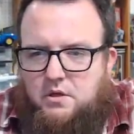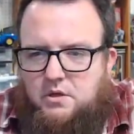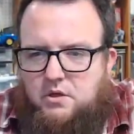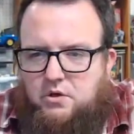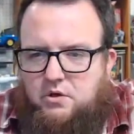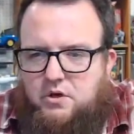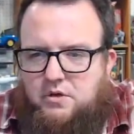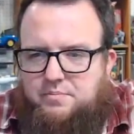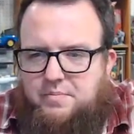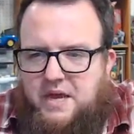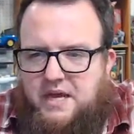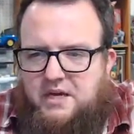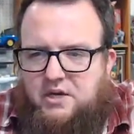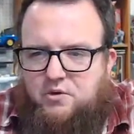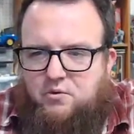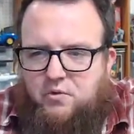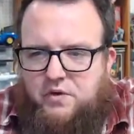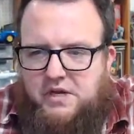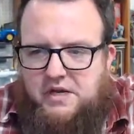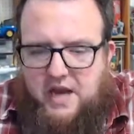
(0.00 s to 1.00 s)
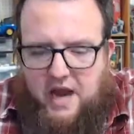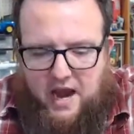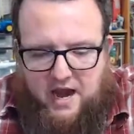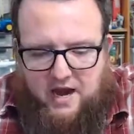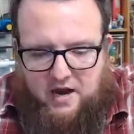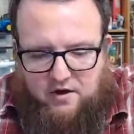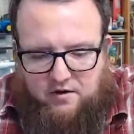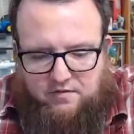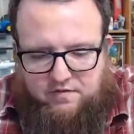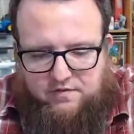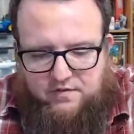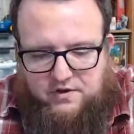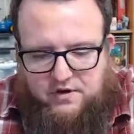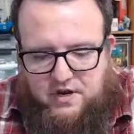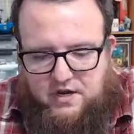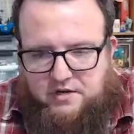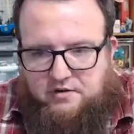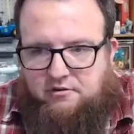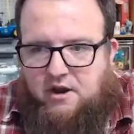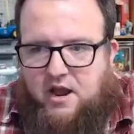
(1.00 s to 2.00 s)
You could make green hair for the
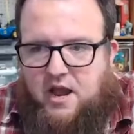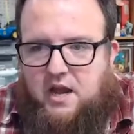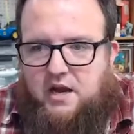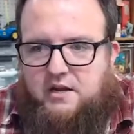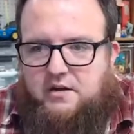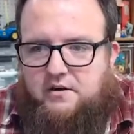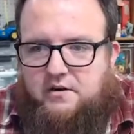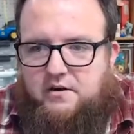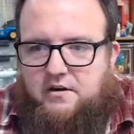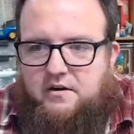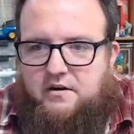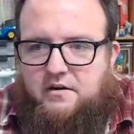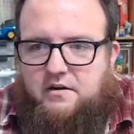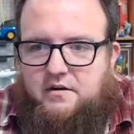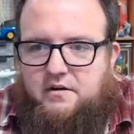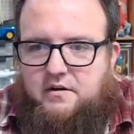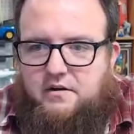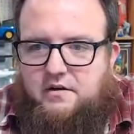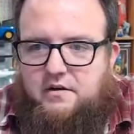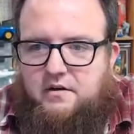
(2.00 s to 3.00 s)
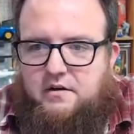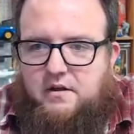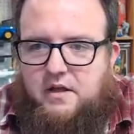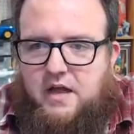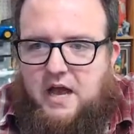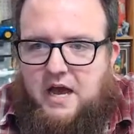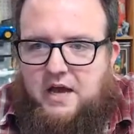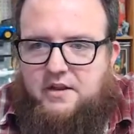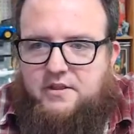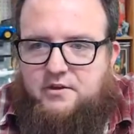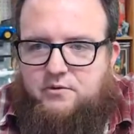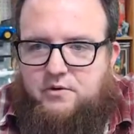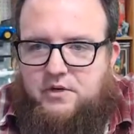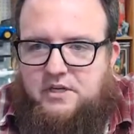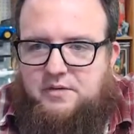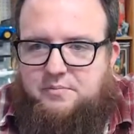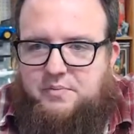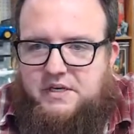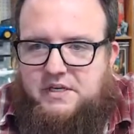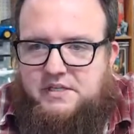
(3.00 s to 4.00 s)
Nutcracker out of the
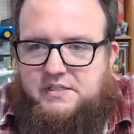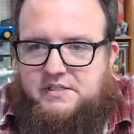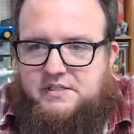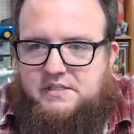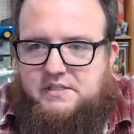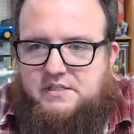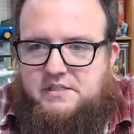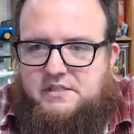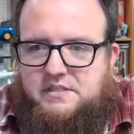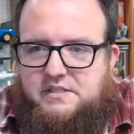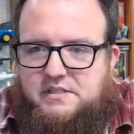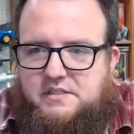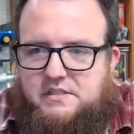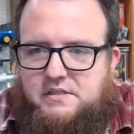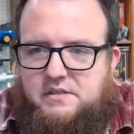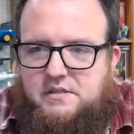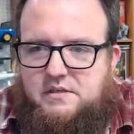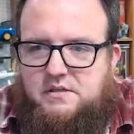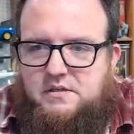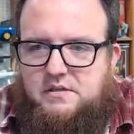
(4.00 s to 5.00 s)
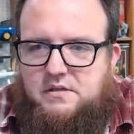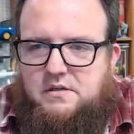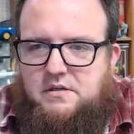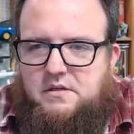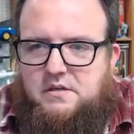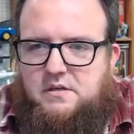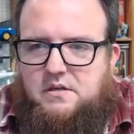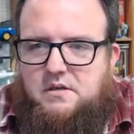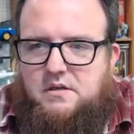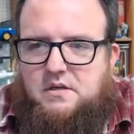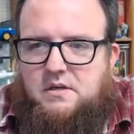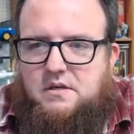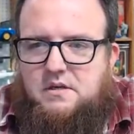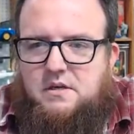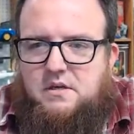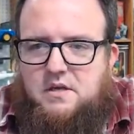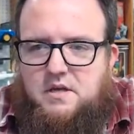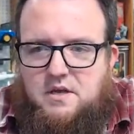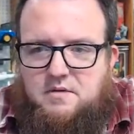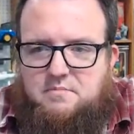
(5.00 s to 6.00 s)
green pieces.
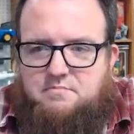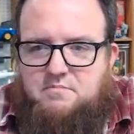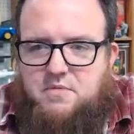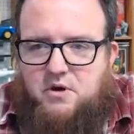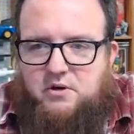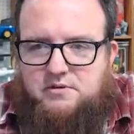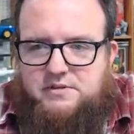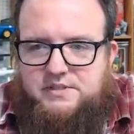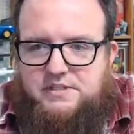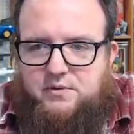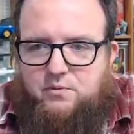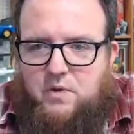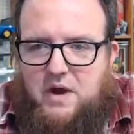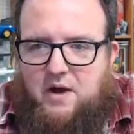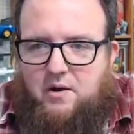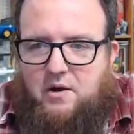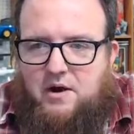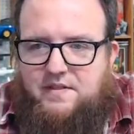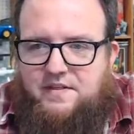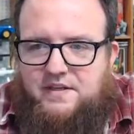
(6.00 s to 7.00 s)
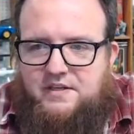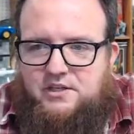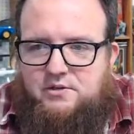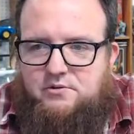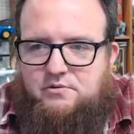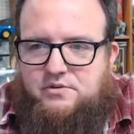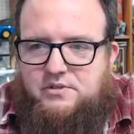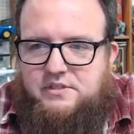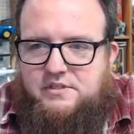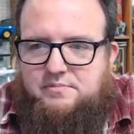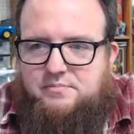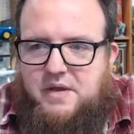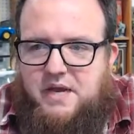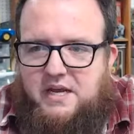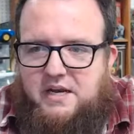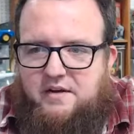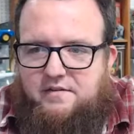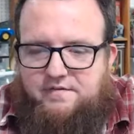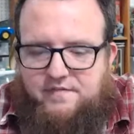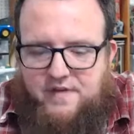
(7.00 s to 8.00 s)
Moto said, wow, I think you just
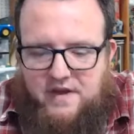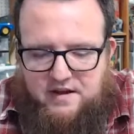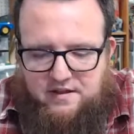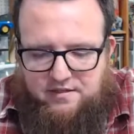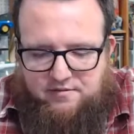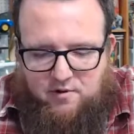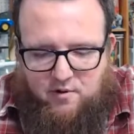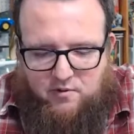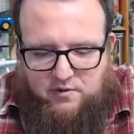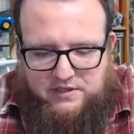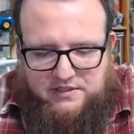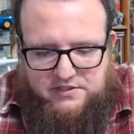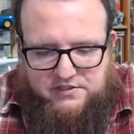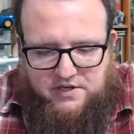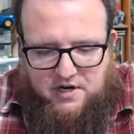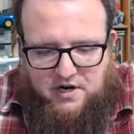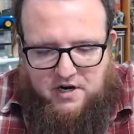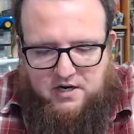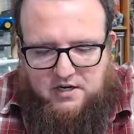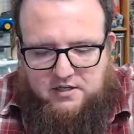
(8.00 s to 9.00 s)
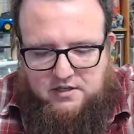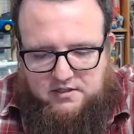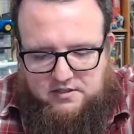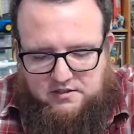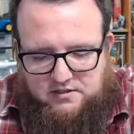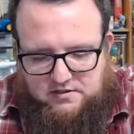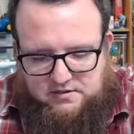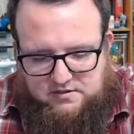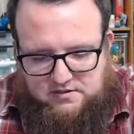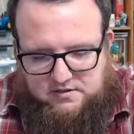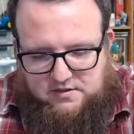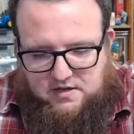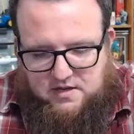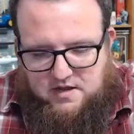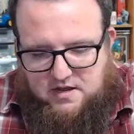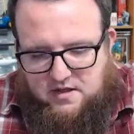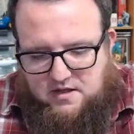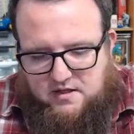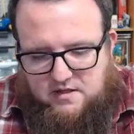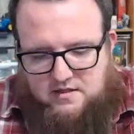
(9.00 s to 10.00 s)
made a Fett throwing star.
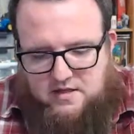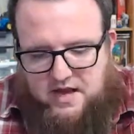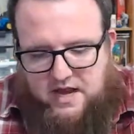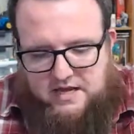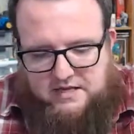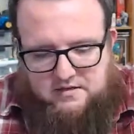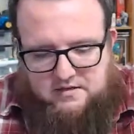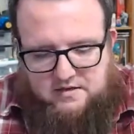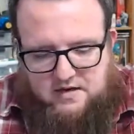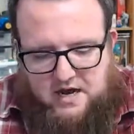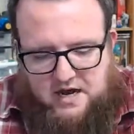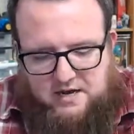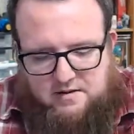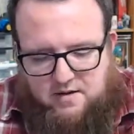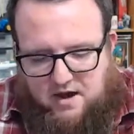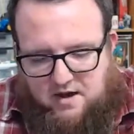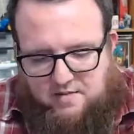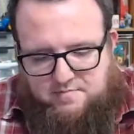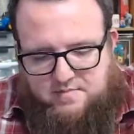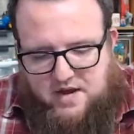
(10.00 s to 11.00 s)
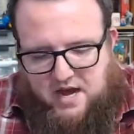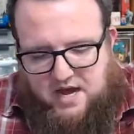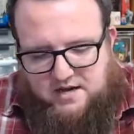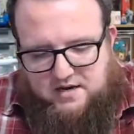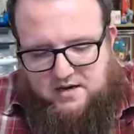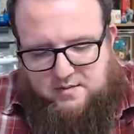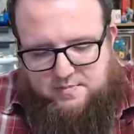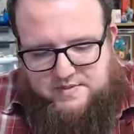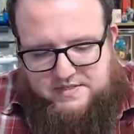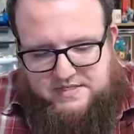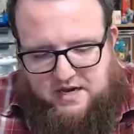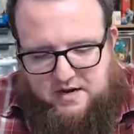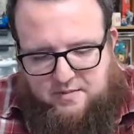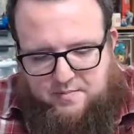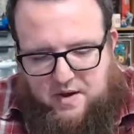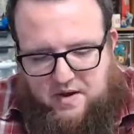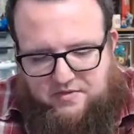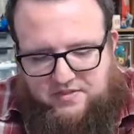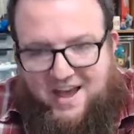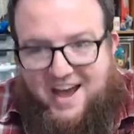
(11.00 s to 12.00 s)
I'm not upset
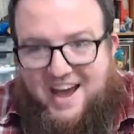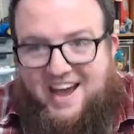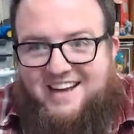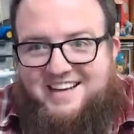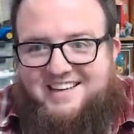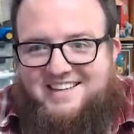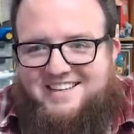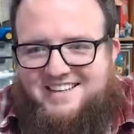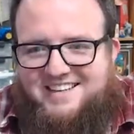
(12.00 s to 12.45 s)
about that.